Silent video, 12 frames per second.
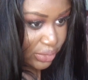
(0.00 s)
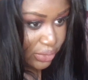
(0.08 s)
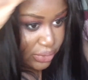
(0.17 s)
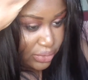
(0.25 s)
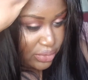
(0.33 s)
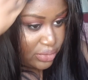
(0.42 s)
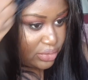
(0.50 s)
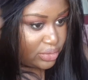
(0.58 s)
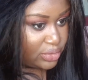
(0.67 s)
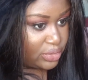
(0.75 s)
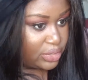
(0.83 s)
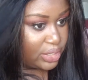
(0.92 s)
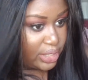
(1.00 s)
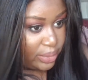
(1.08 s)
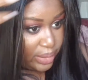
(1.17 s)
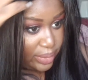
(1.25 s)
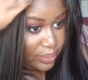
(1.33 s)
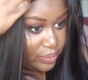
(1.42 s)
So
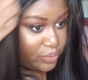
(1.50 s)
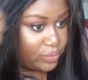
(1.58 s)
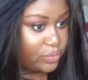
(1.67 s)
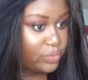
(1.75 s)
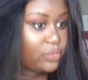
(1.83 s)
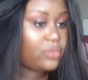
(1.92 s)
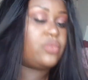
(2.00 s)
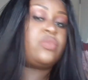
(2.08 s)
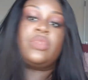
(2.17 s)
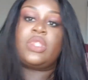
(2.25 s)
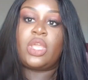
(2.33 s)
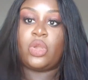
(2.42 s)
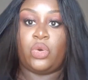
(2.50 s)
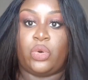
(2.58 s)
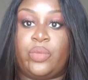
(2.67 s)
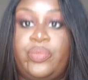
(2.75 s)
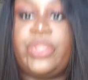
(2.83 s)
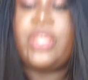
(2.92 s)
anyway, cool.